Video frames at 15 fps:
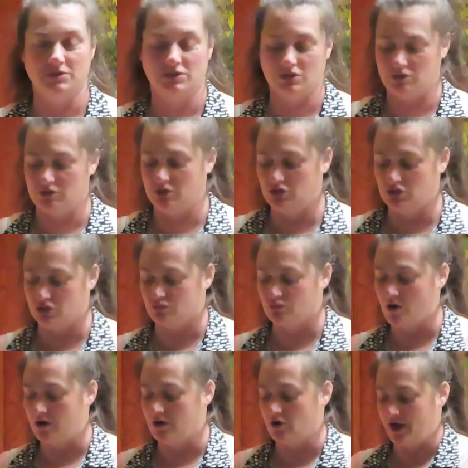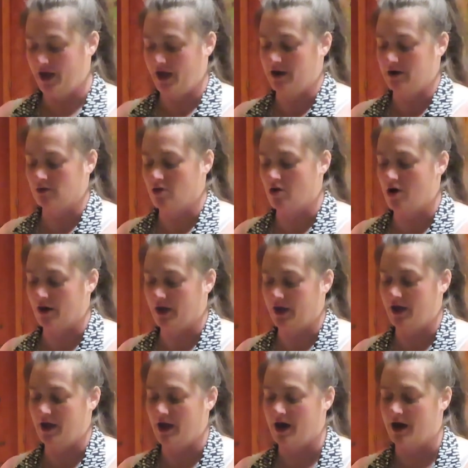So you just run your hand along
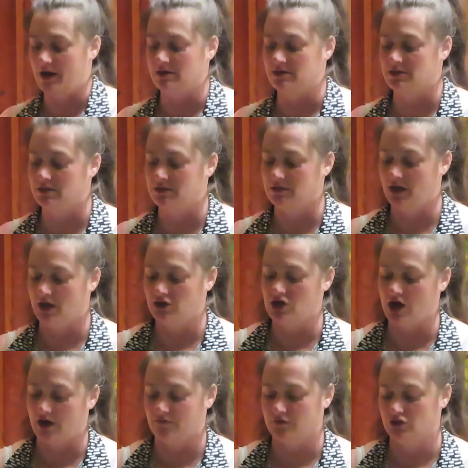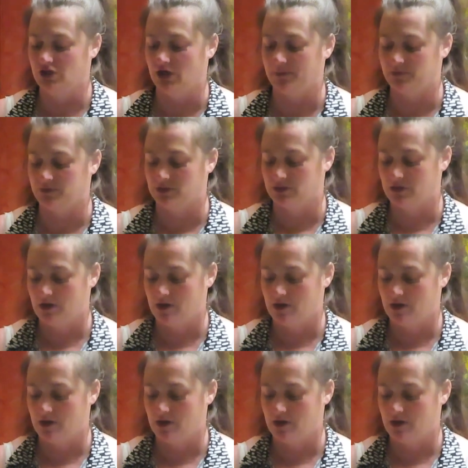it and check for chips.